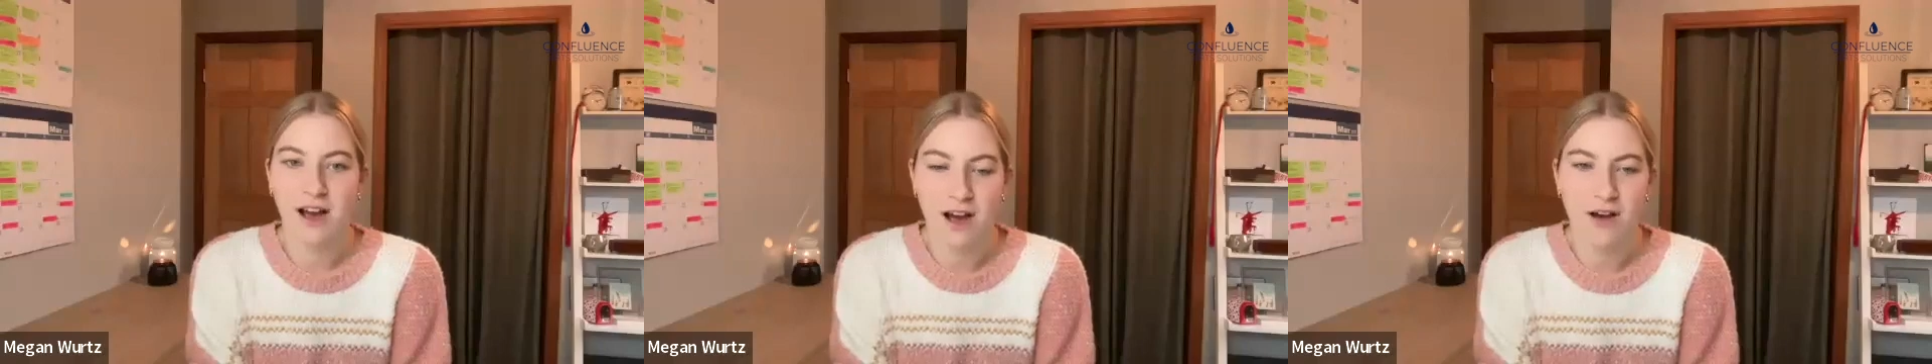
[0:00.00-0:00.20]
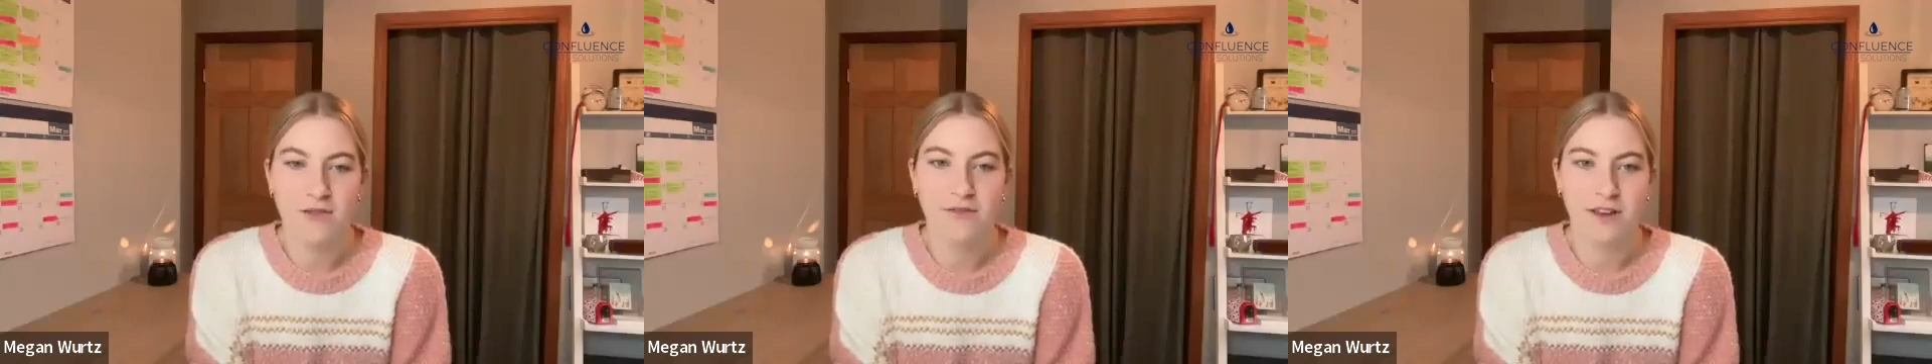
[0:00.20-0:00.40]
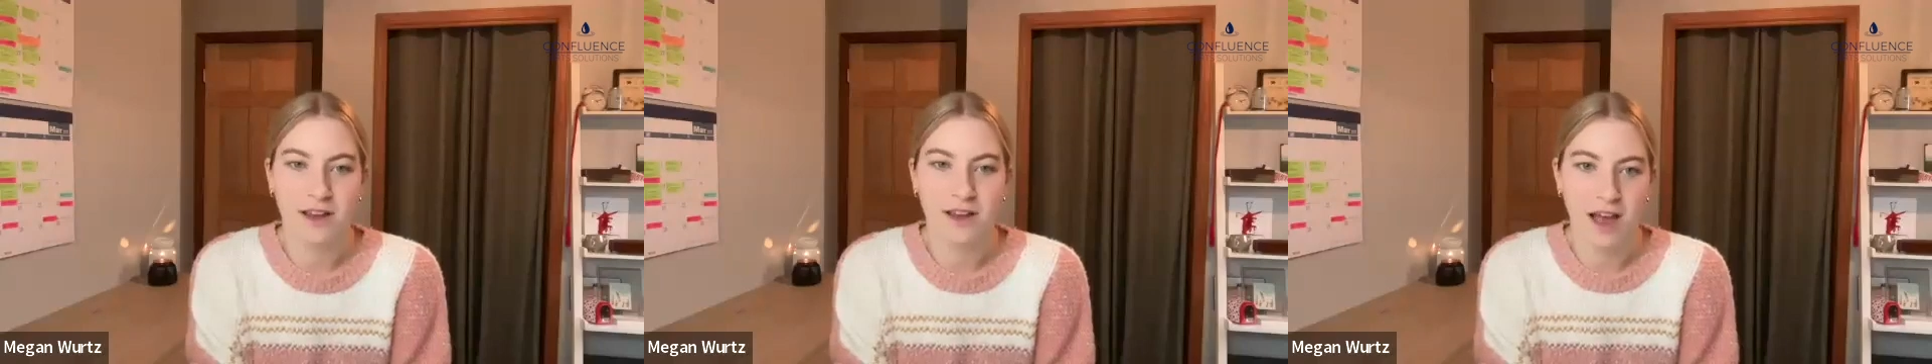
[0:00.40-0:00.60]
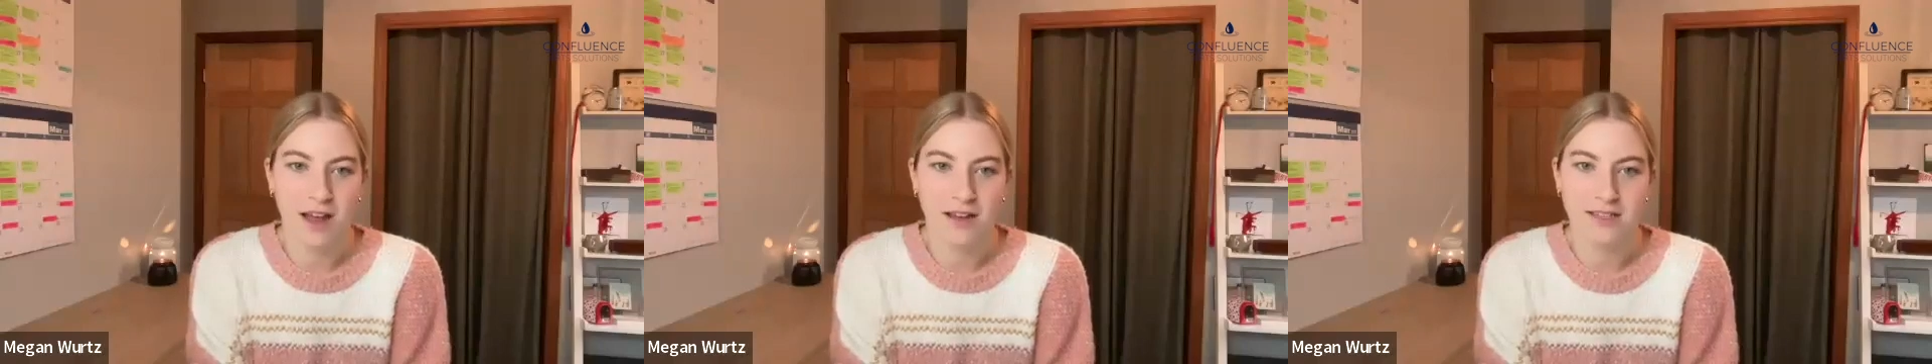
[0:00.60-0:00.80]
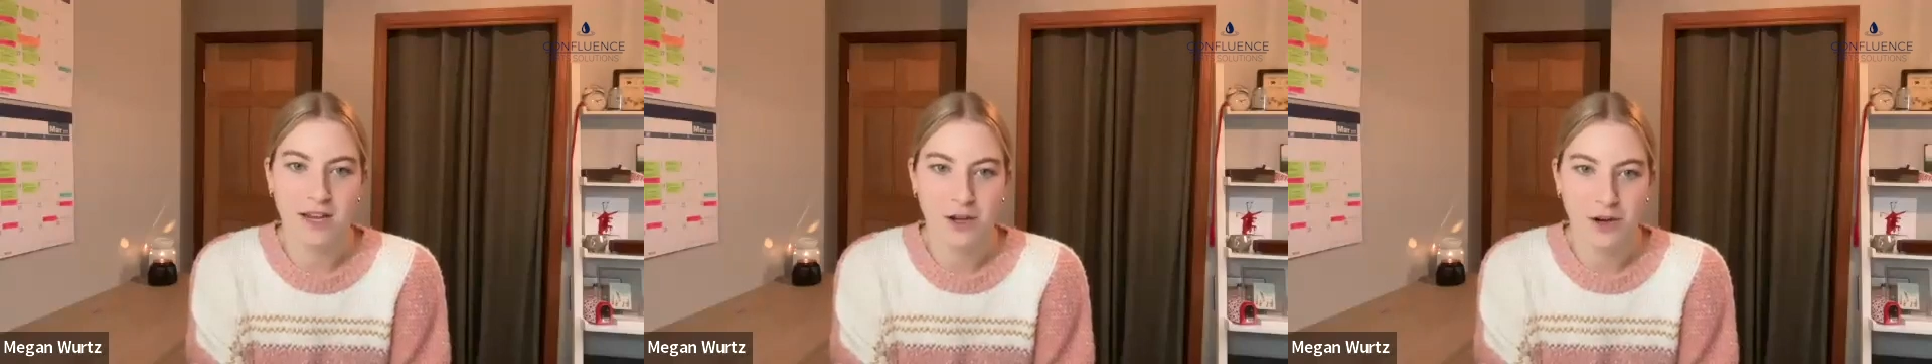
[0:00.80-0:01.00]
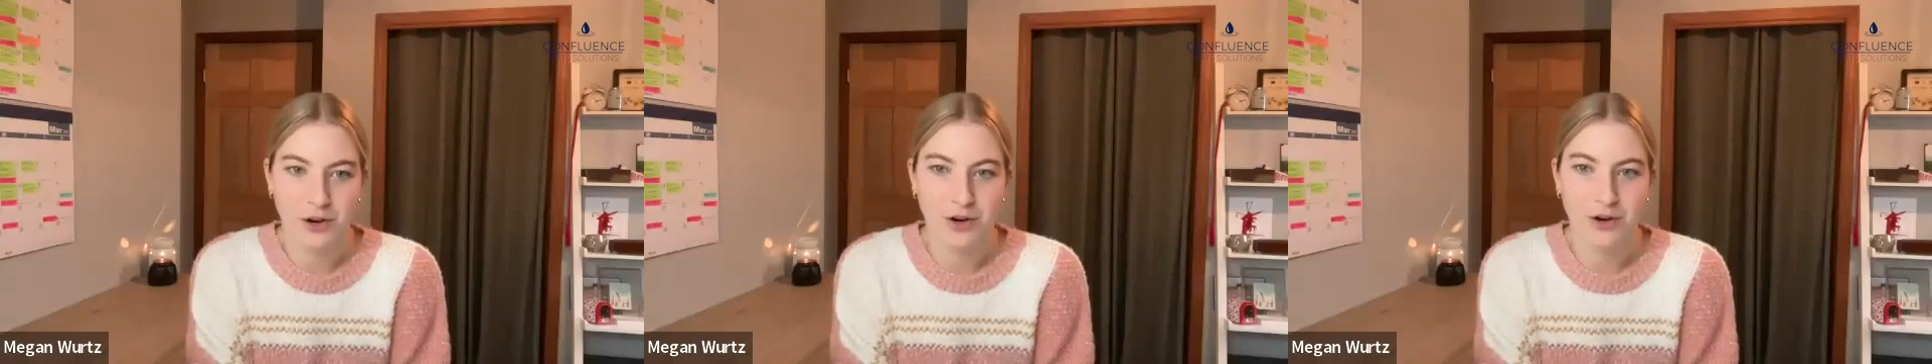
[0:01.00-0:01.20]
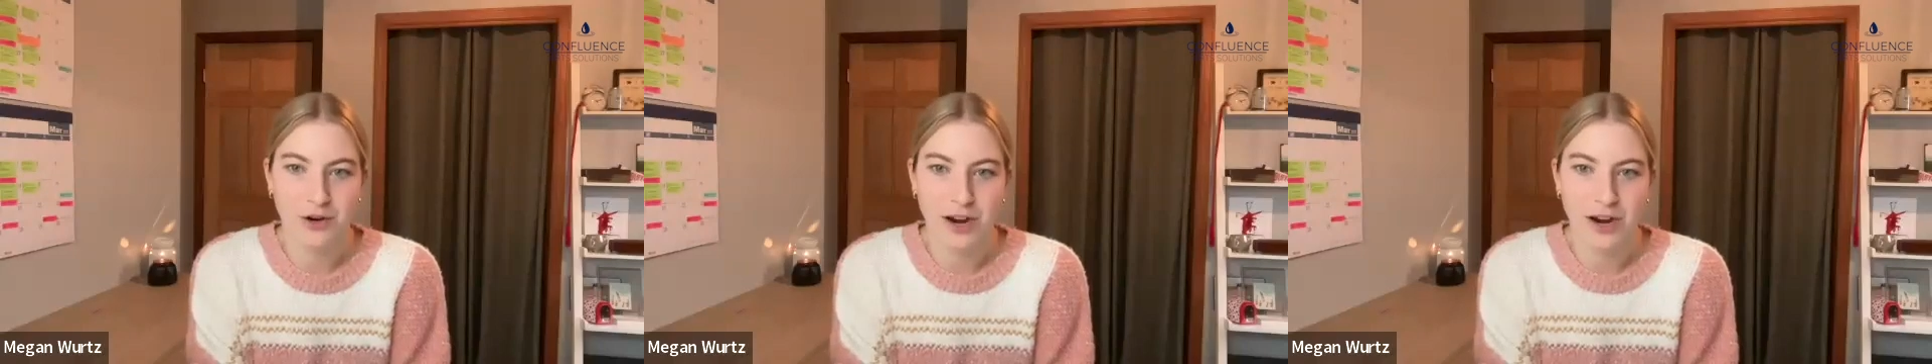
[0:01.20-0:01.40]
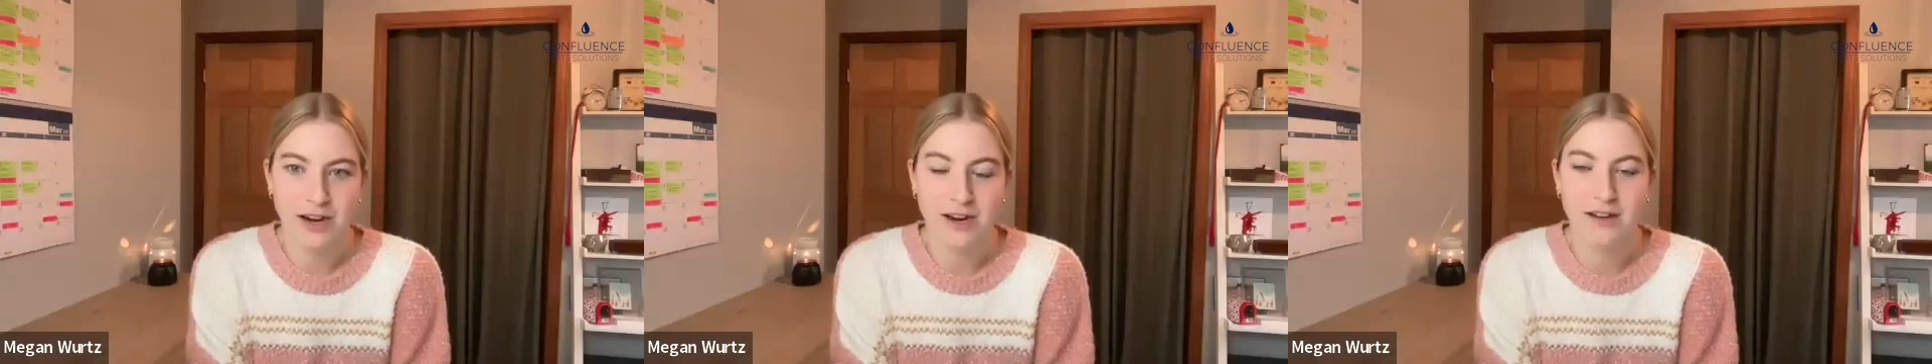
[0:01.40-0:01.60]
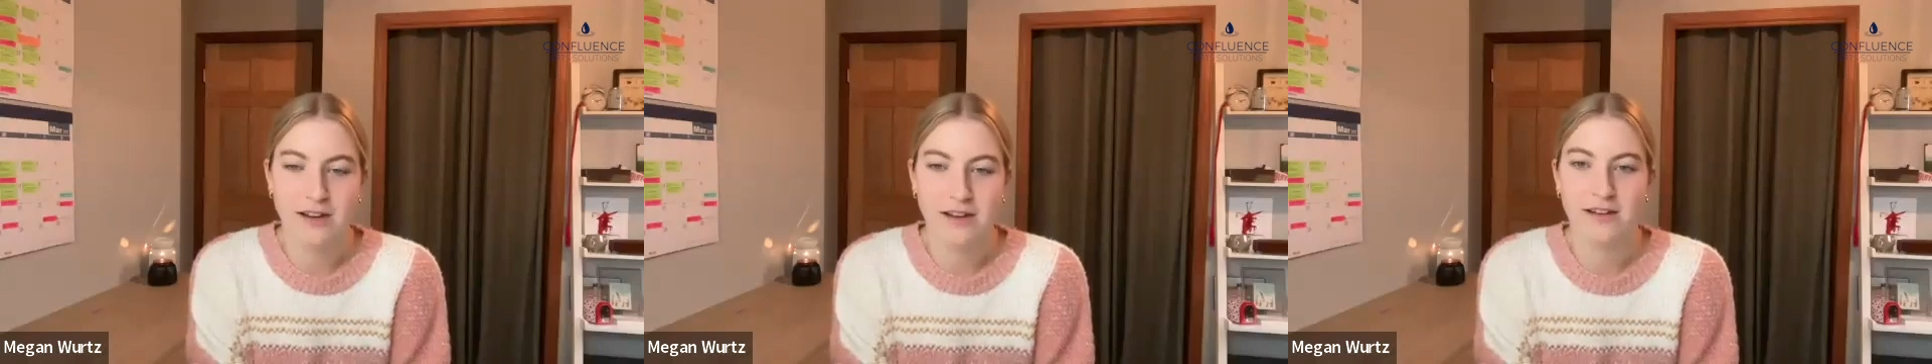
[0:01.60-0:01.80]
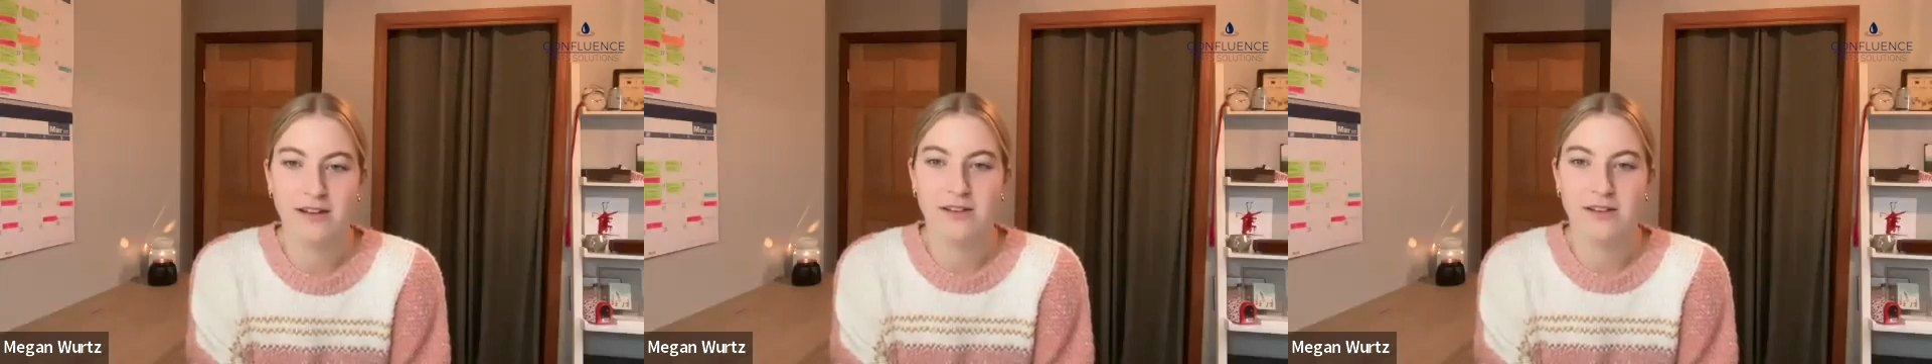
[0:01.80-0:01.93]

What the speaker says: of the content you're creating